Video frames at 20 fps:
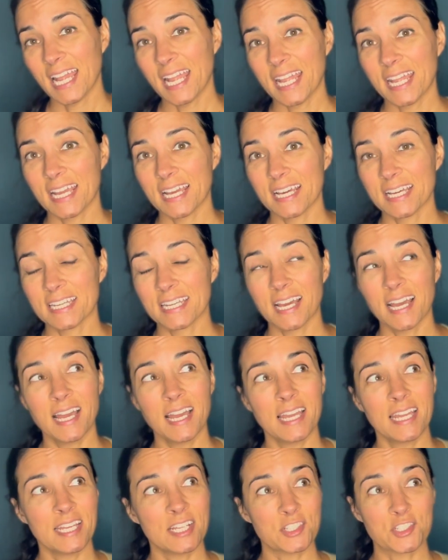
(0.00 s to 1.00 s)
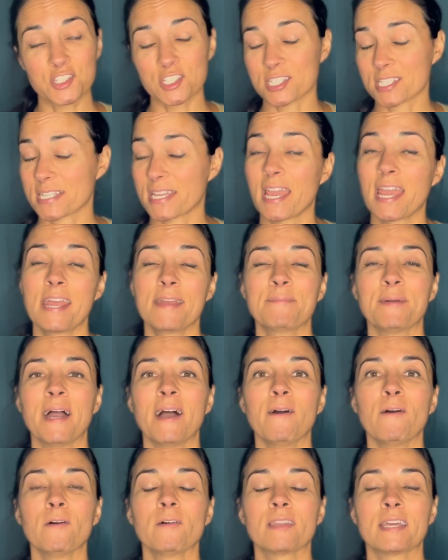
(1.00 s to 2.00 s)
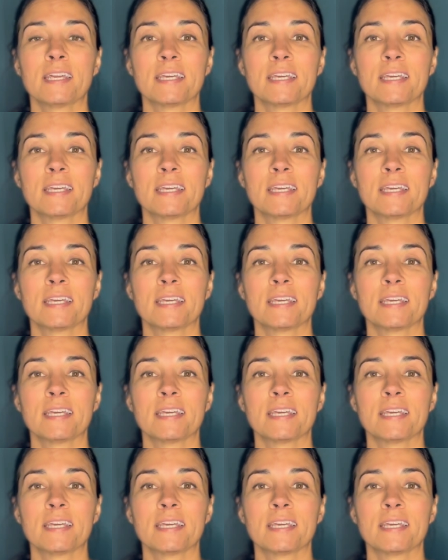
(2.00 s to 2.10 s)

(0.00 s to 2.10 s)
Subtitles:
and it just came out